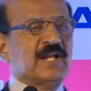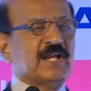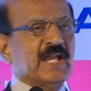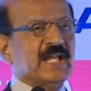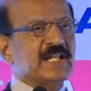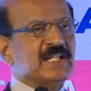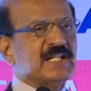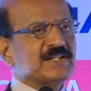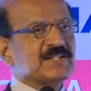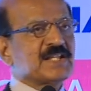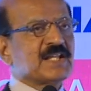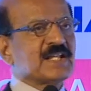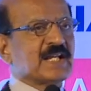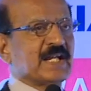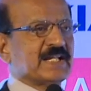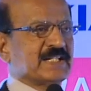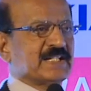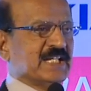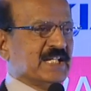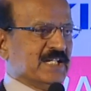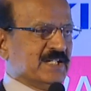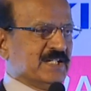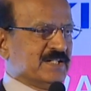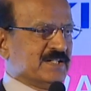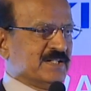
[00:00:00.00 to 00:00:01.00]
anything I
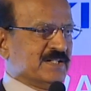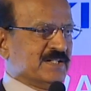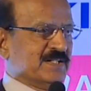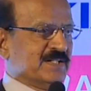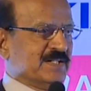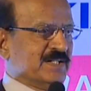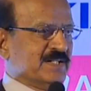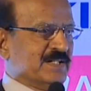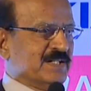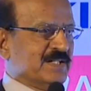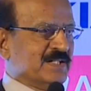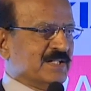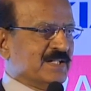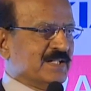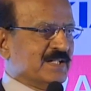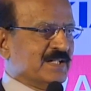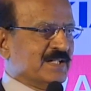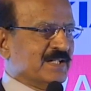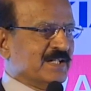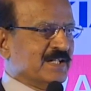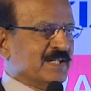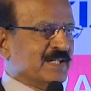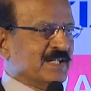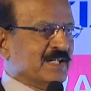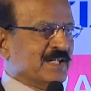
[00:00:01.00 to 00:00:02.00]
need.
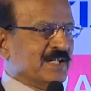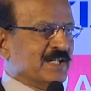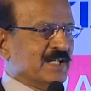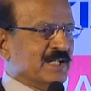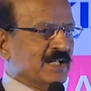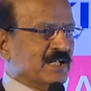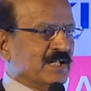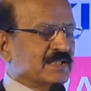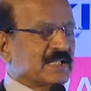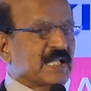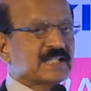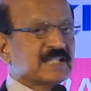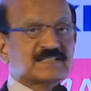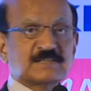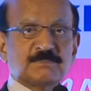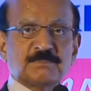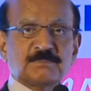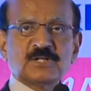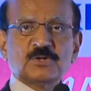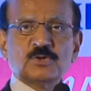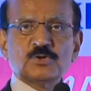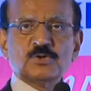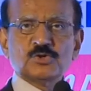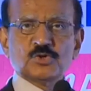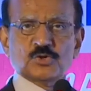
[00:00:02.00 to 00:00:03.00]
That's a big good